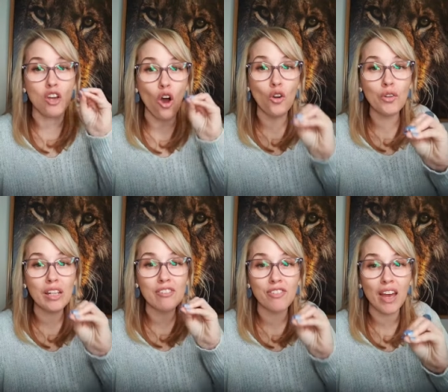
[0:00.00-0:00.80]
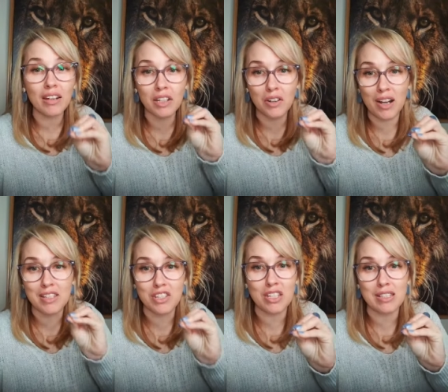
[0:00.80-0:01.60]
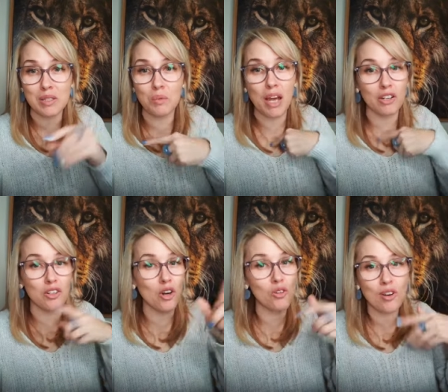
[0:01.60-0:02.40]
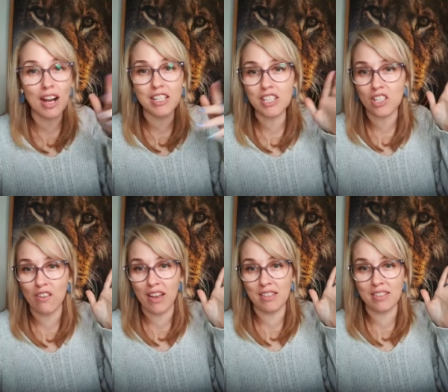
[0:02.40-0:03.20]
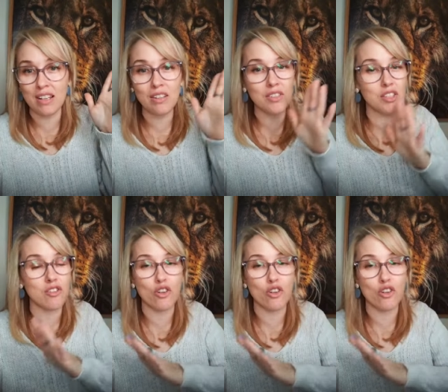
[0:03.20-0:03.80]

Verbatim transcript: And that's only found in Christ Jesus. We are not righteous of ourselves.